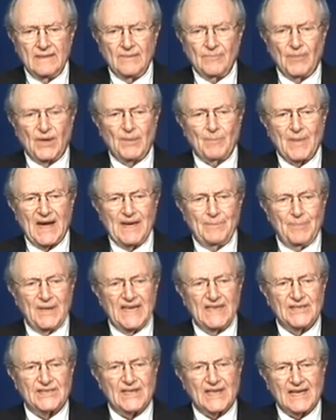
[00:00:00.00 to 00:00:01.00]
but my
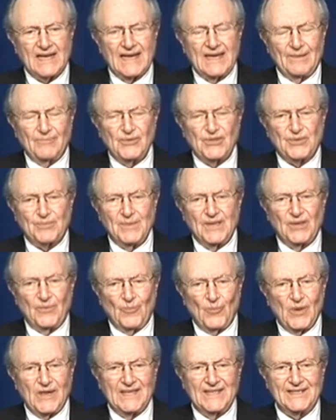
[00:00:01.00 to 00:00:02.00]
biggest accomplishment
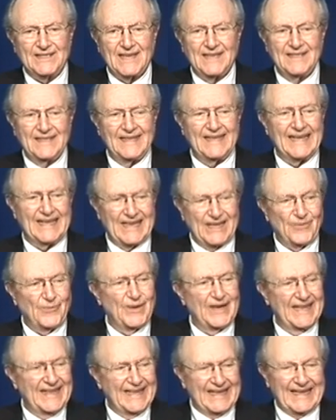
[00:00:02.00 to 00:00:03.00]
was to get
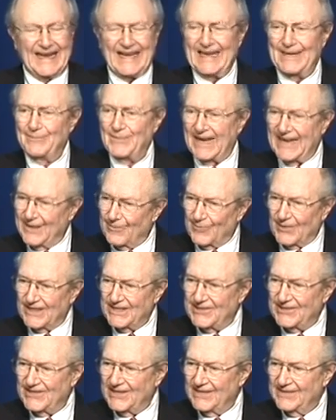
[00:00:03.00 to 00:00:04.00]
rid of the damned
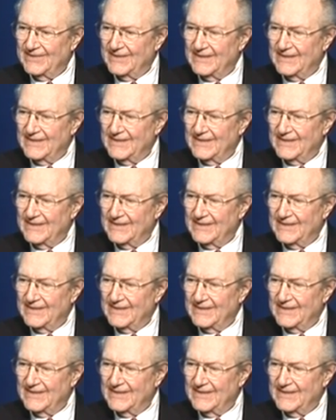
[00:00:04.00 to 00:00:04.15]
hemorrhage.